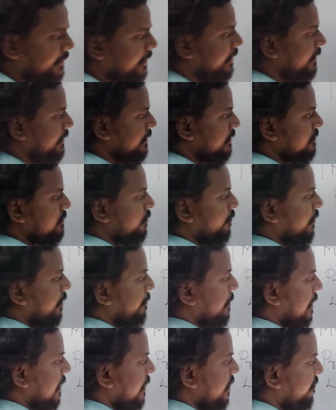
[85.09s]
That is, when
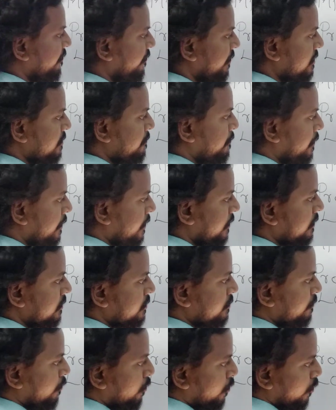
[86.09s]
my investment
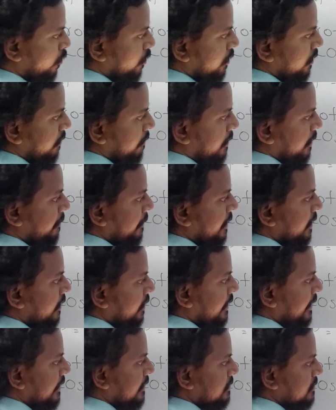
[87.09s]
is more but my
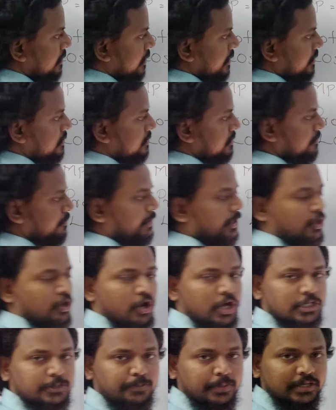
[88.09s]
earning is less. My
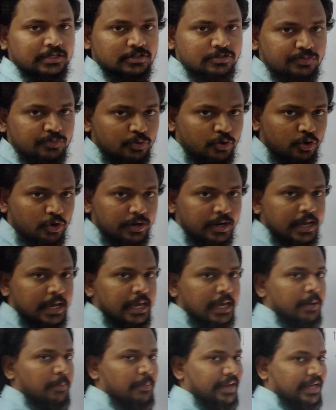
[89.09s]
cost price is more,
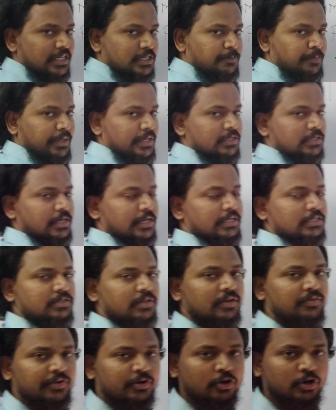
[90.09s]
my SP is less,
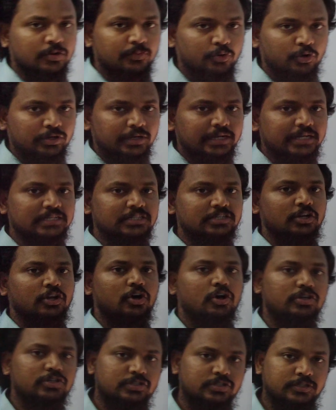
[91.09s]
then we talk about it is a
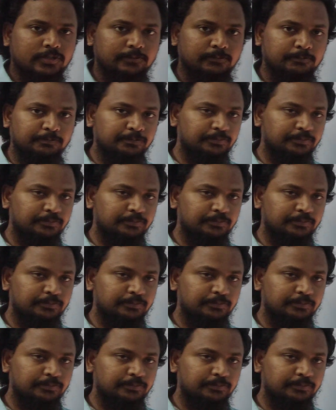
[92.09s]
loss.